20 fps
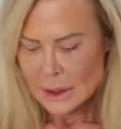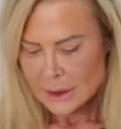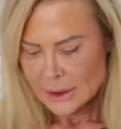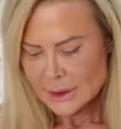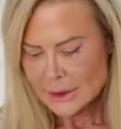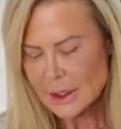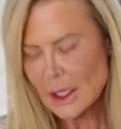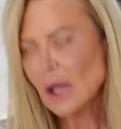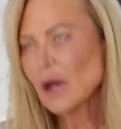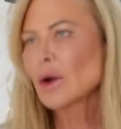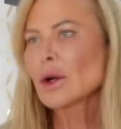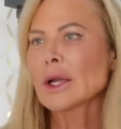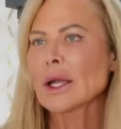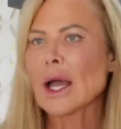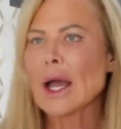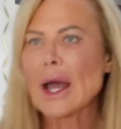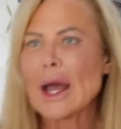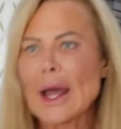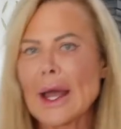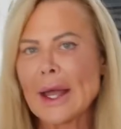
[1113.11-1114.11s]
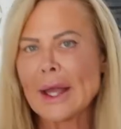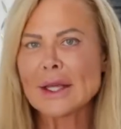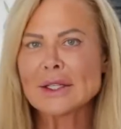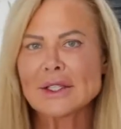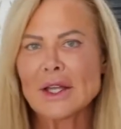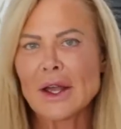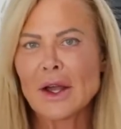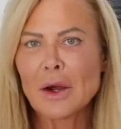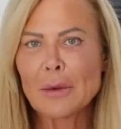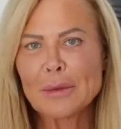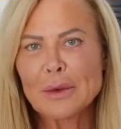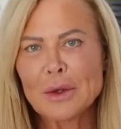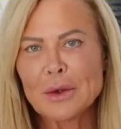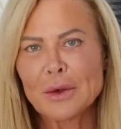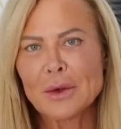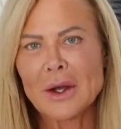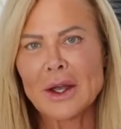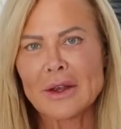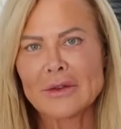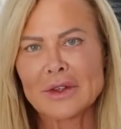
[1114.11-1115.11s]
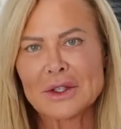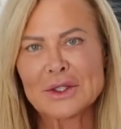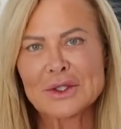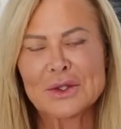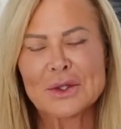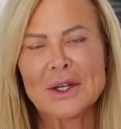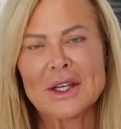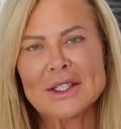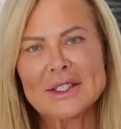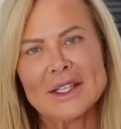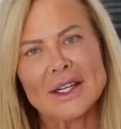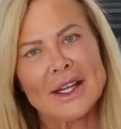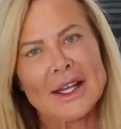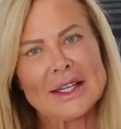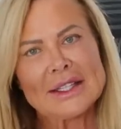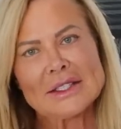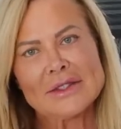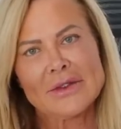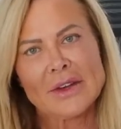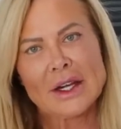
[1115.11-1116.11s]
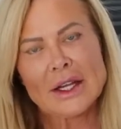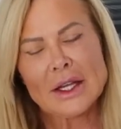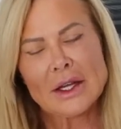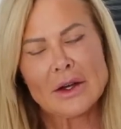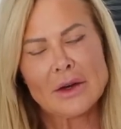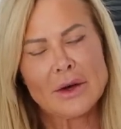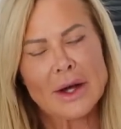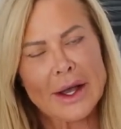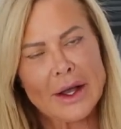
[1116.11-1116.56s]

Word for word: So guys, I hope you have enjoyed today's video.